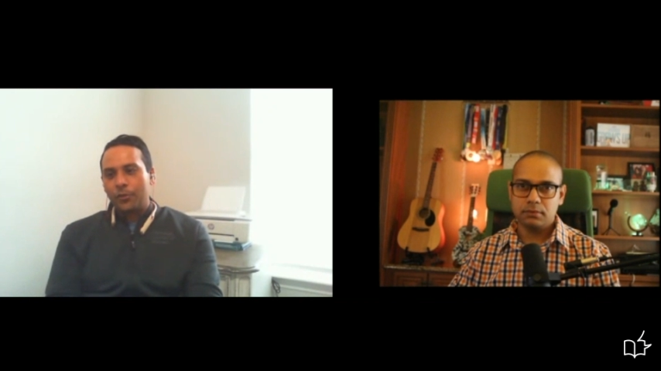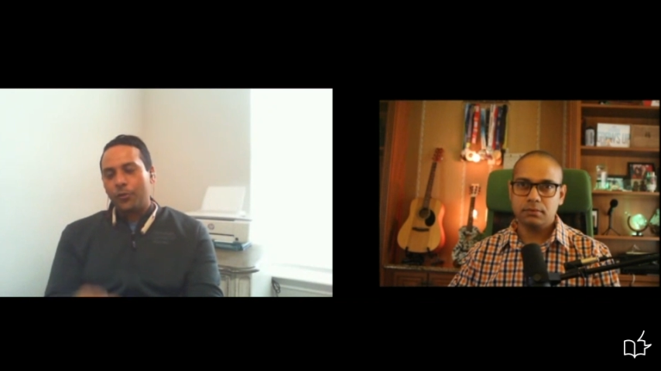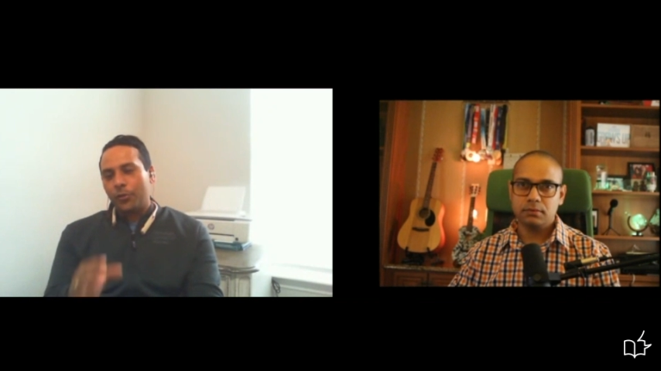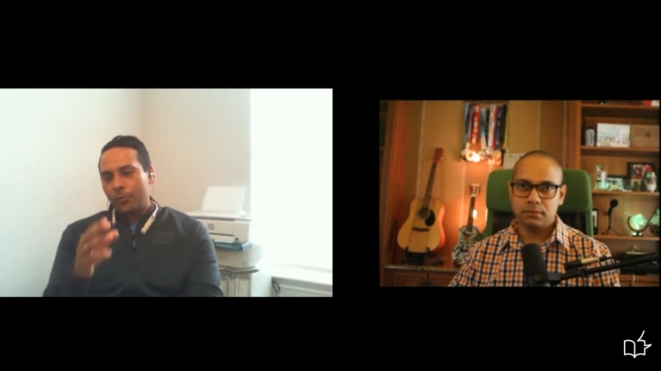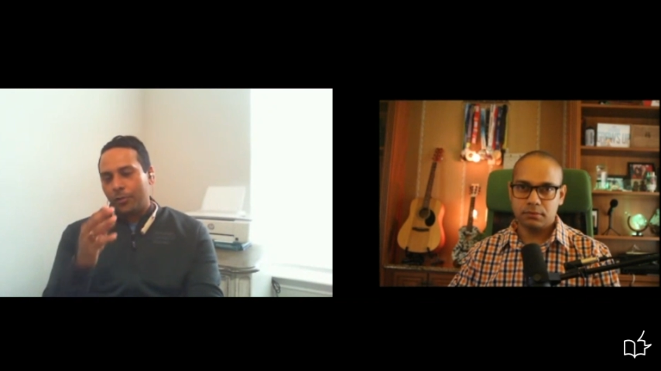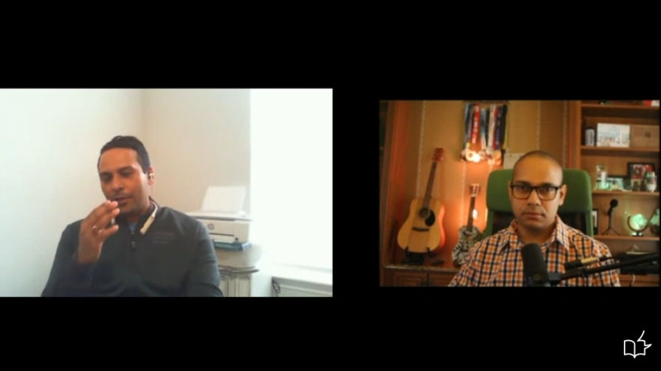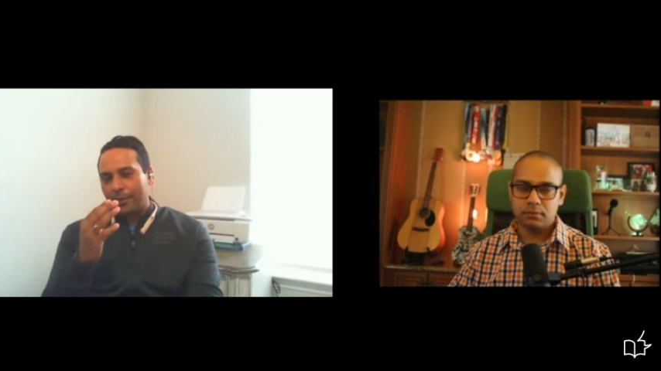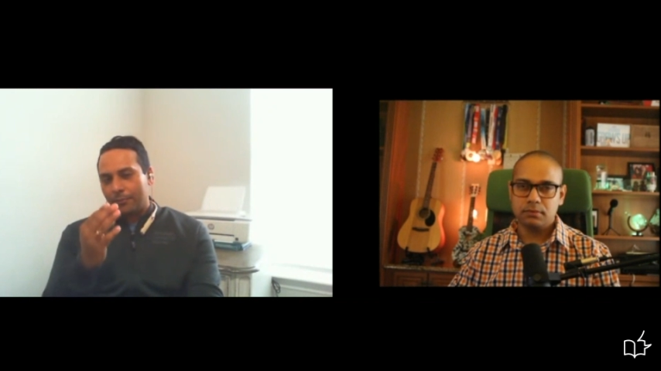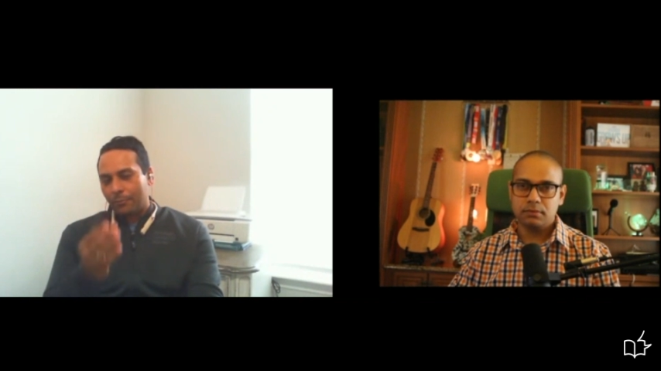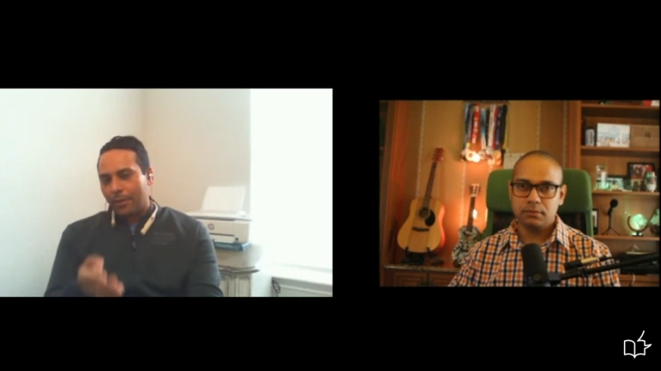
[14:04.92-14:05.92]
Speaker 1: could
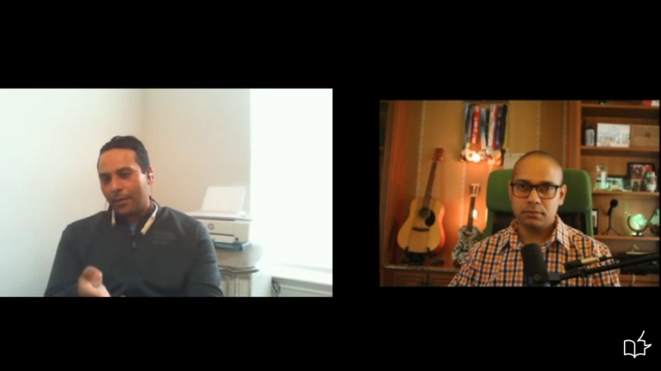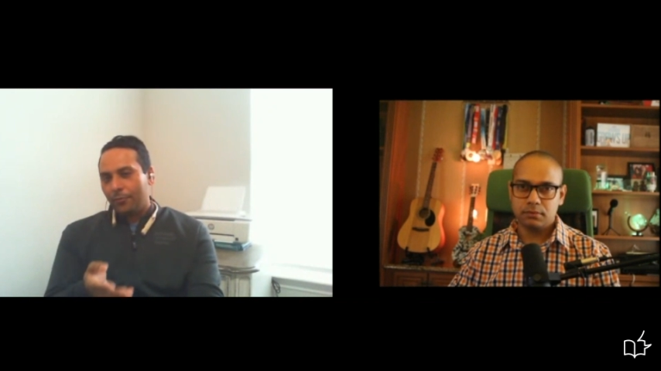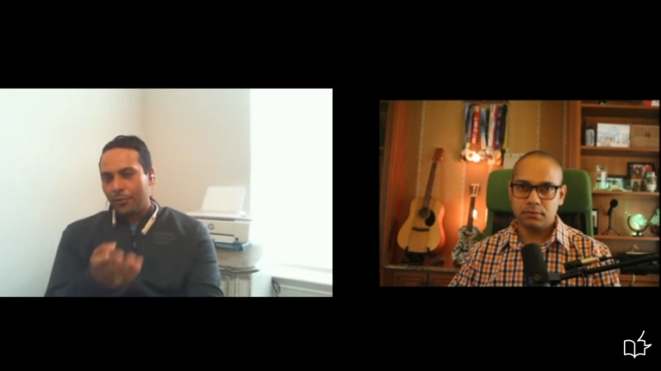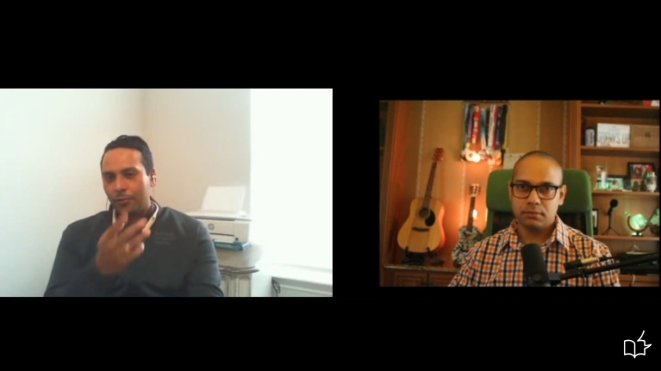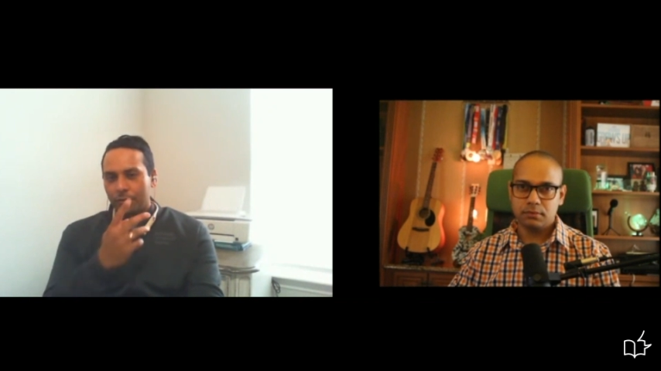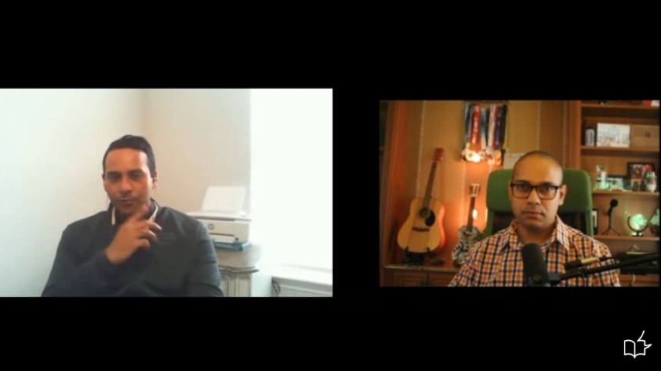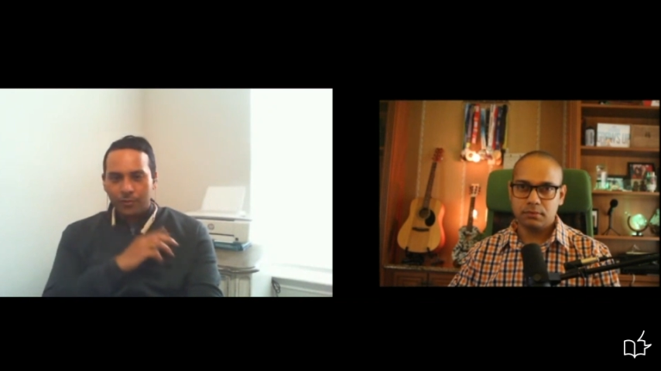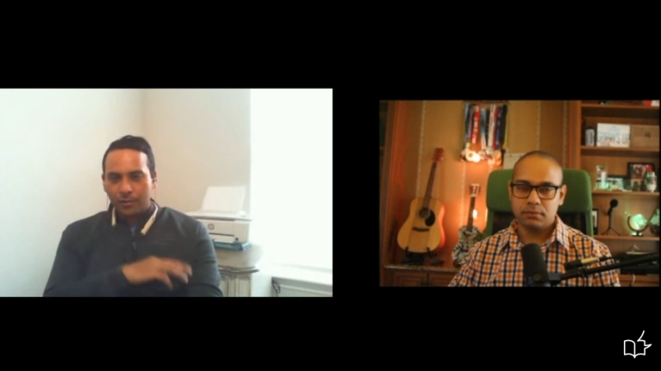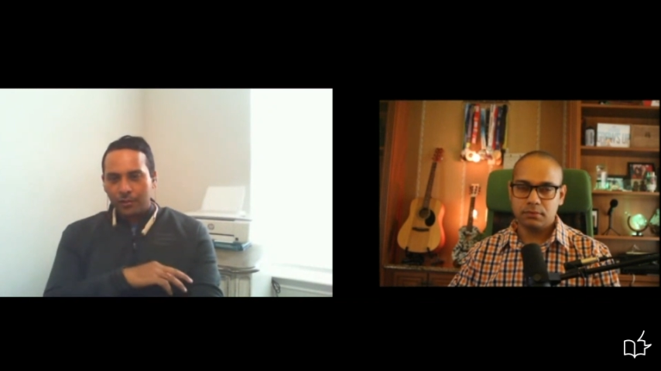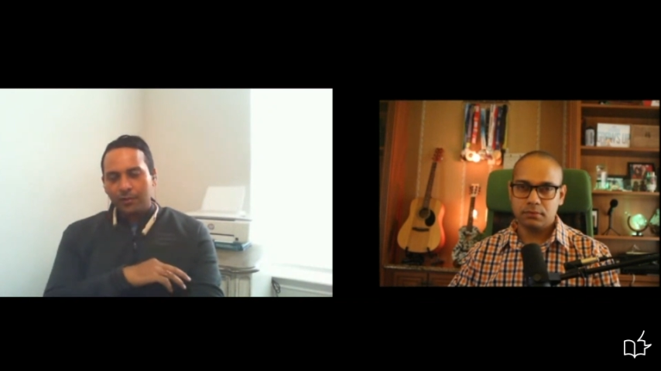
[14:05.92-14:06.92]
utilize my windows phone
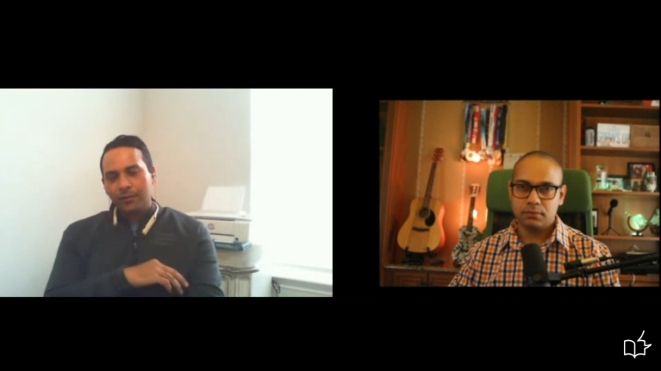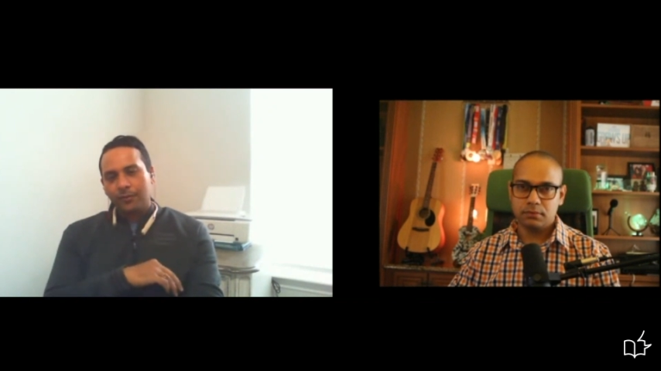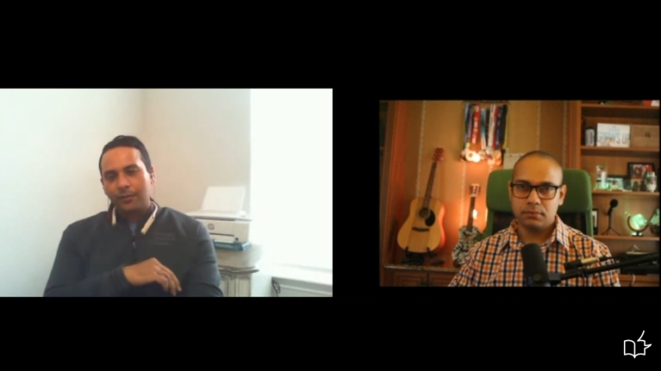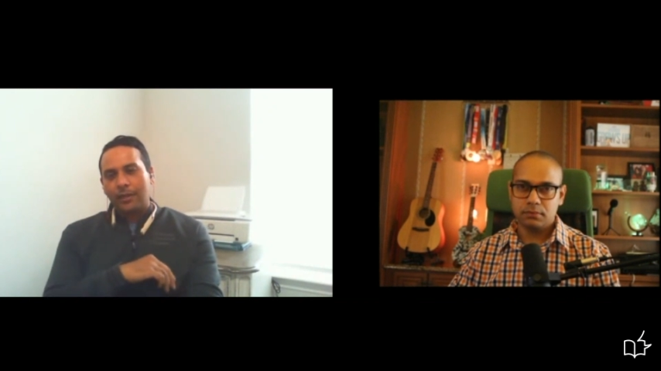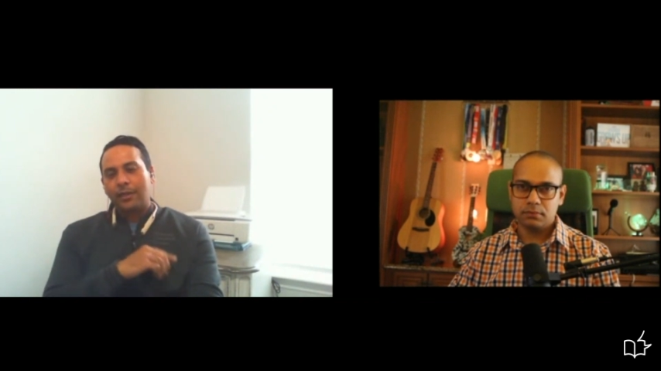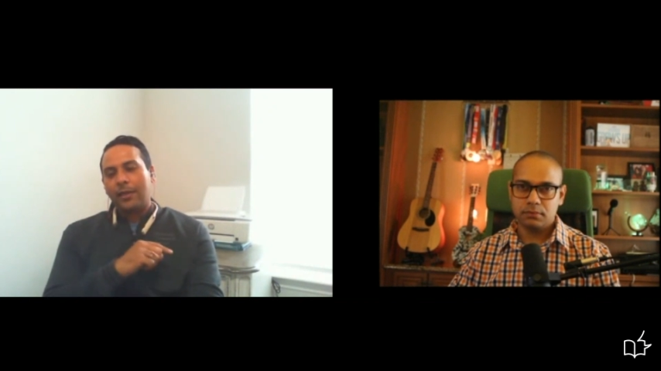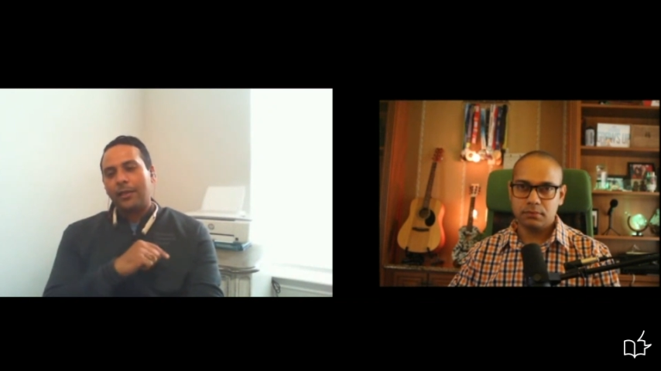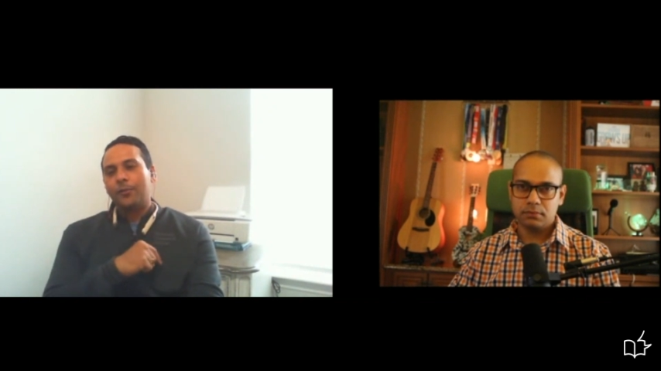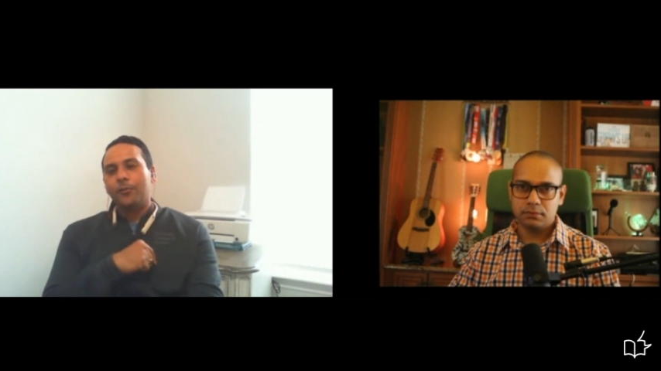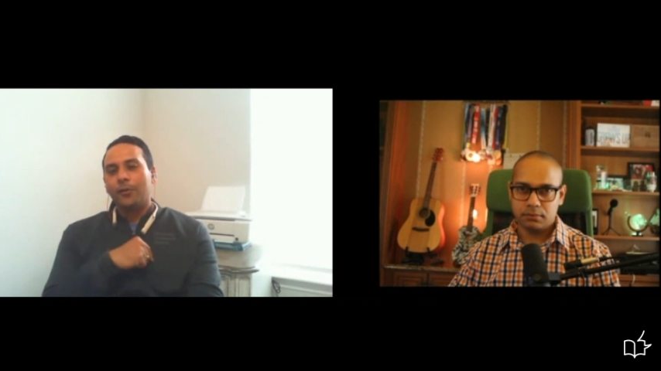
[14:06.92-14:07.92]
learning and i
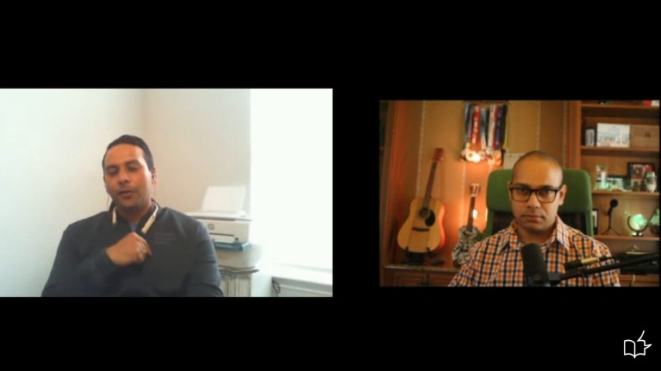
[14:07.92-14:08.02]
could